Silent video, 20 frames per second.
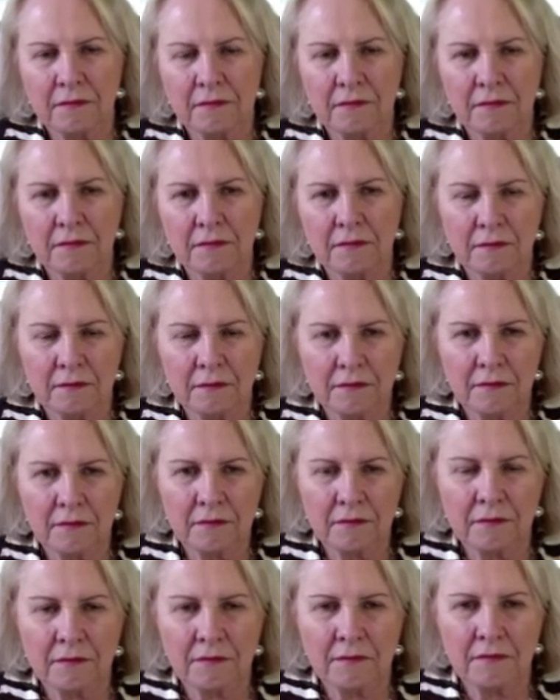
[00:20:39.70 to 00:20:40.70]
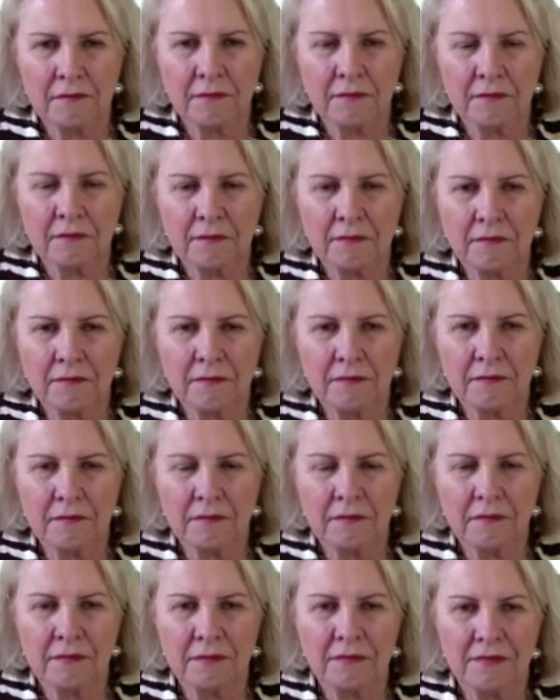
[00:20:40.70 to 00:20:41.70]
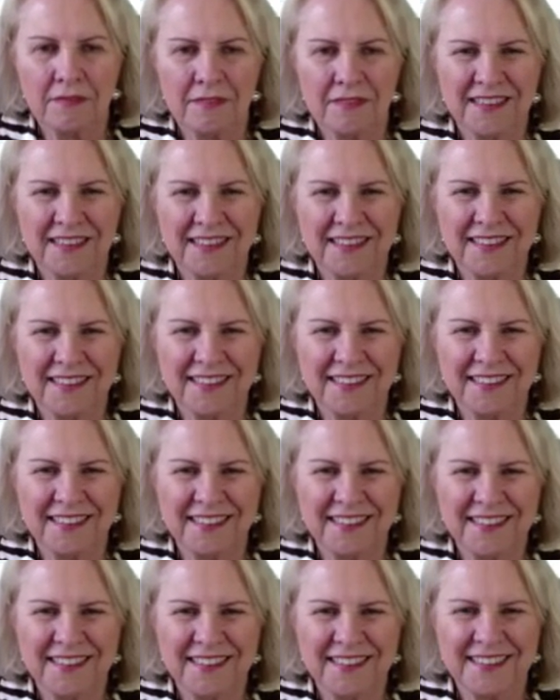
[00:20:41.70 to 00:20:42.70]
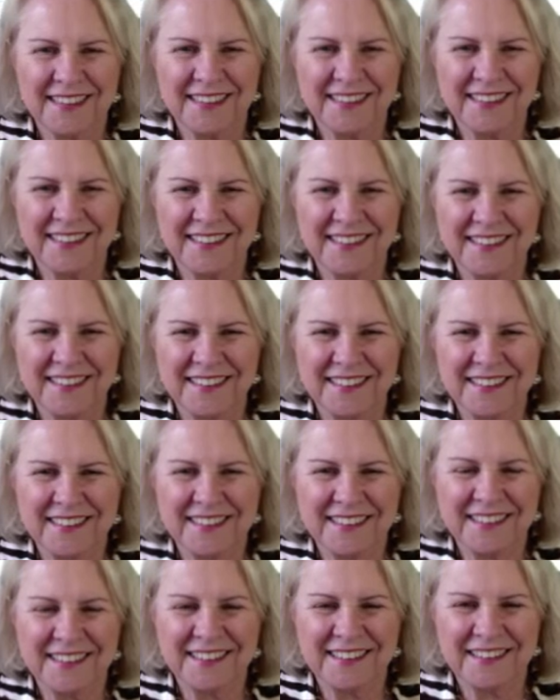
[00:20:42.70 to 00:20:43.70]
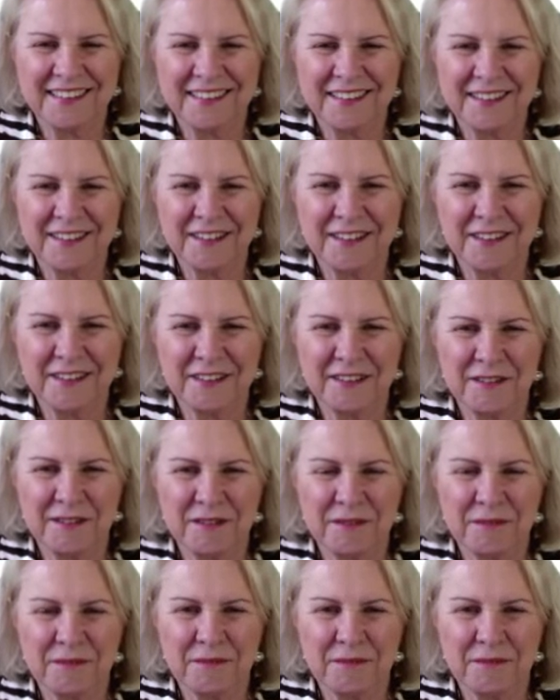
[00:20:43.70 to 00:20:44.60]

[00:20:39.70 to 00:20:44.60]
(silent)